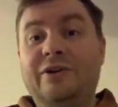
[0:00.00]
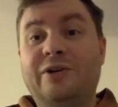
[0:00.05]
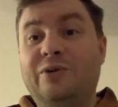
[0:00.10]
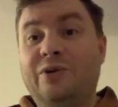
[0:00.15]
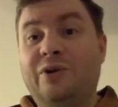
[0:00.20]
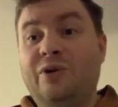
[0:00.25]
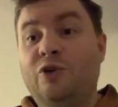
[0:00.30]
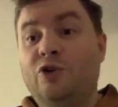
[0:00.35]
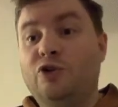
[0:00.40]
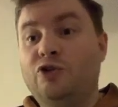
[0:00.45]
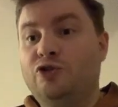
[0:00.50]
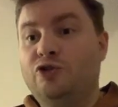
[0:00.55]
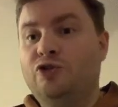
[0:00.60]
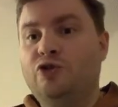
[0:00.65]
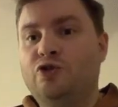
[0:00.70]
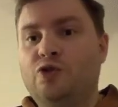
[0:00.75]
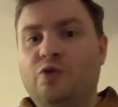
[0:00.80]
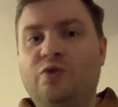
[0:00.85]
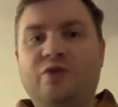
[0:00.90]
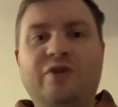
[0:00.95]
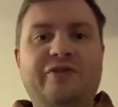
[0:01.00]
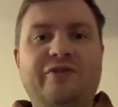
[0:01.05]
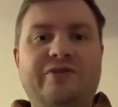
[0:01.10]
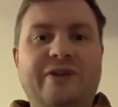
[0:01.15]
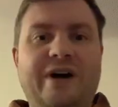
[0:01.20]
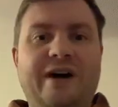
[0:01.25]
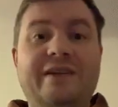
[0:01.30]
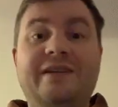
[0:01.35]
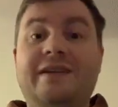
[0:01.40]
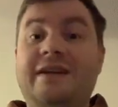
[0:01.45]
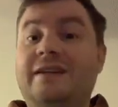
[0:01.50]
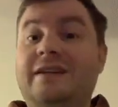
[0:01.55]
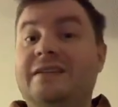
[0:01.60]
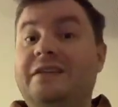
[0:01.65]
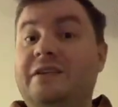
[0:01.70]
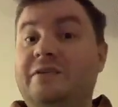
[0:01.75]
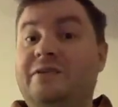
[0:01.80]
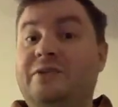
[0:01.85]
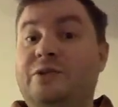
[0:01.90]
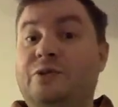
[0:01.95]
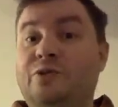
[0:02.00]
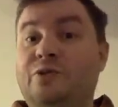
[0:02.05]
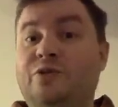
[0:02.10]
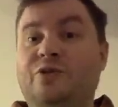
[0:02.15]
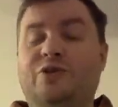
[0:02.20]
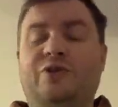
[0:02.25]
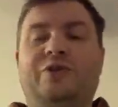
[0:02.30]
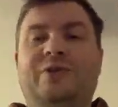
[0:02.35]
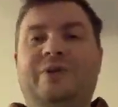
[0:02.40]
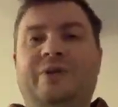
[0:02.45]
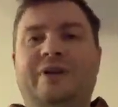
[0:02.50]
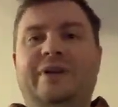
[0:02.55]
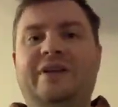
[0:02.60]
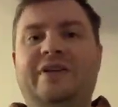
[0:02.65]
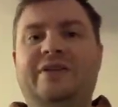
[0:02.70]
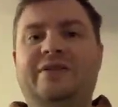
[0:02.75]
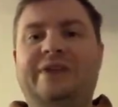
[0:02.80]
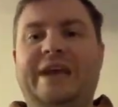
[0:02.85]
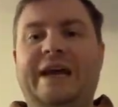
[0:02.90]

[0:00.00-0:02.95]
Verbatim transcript: Roux shooter fun in the future. So